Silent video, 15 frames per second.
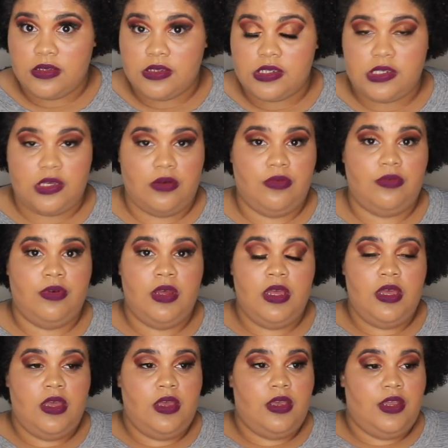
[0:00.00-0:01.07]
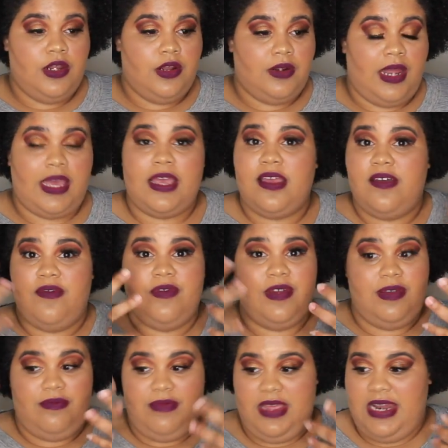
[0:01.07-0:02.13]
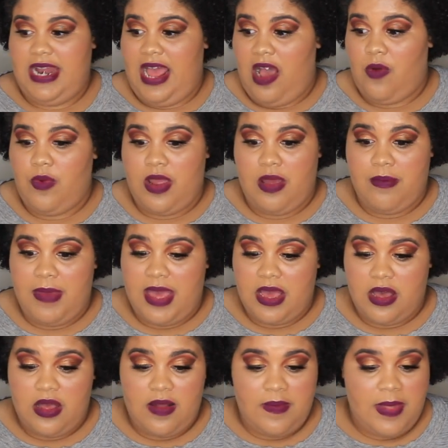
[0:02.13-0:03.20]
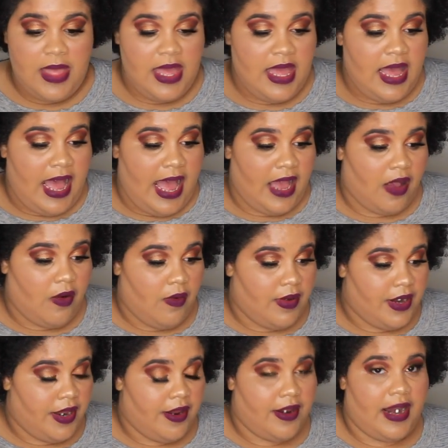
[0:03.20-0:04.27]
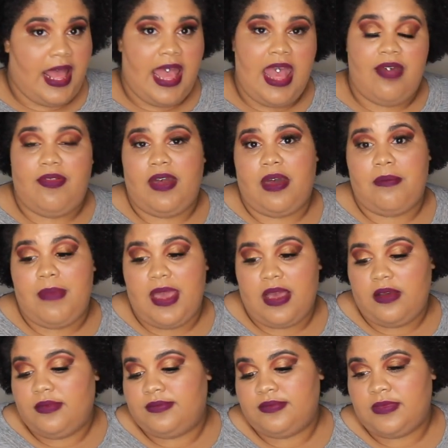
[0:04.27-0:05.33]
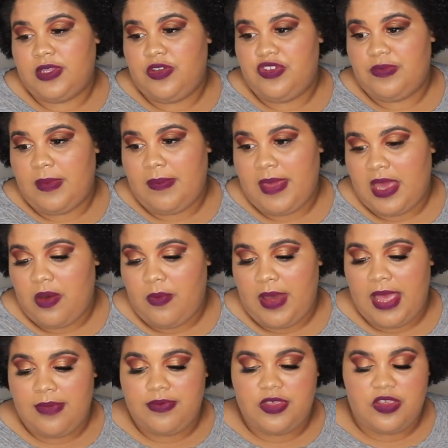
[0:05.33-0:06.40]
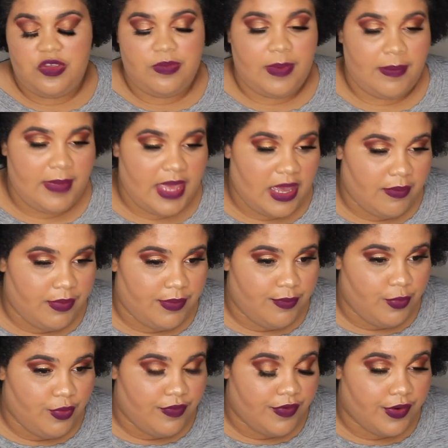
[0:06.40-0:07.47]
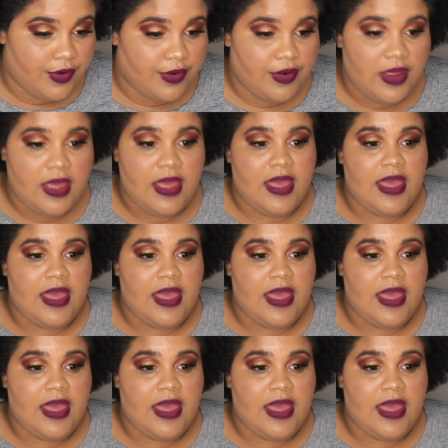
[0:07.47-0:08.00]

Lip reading: So, you know, like even me now wearing makeup, I go in there and I have like a makeup, I use my makeup wipes, use my makeup remover,